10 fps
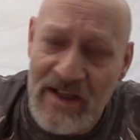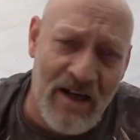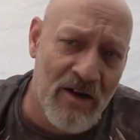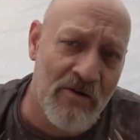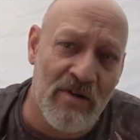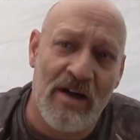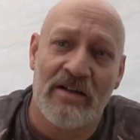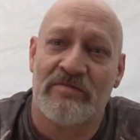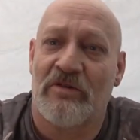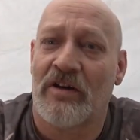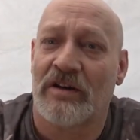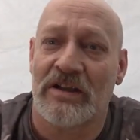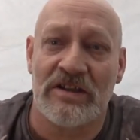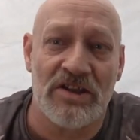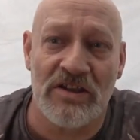They got all kinds of
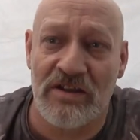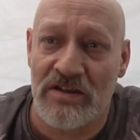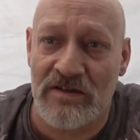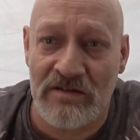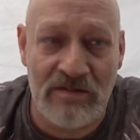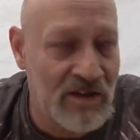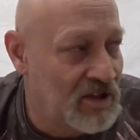broccoli and cheese, and